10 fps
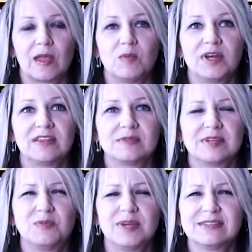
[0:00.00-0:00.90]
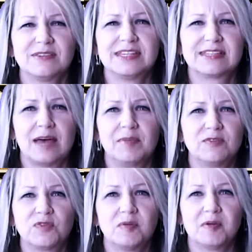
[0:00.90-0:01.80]
And one of them said, where's all this coming
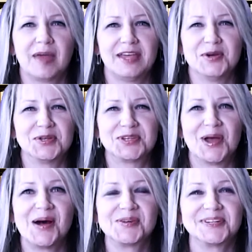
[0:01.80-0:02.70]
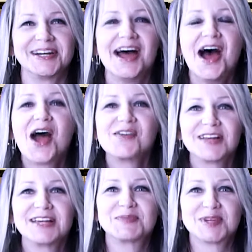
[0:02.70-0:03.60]
from about your childhood? And I
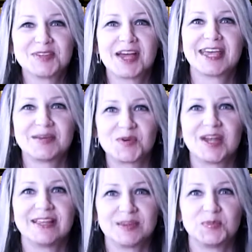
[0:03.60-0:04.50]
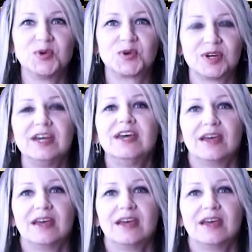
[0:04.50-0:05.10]
realised because I kept reading the book,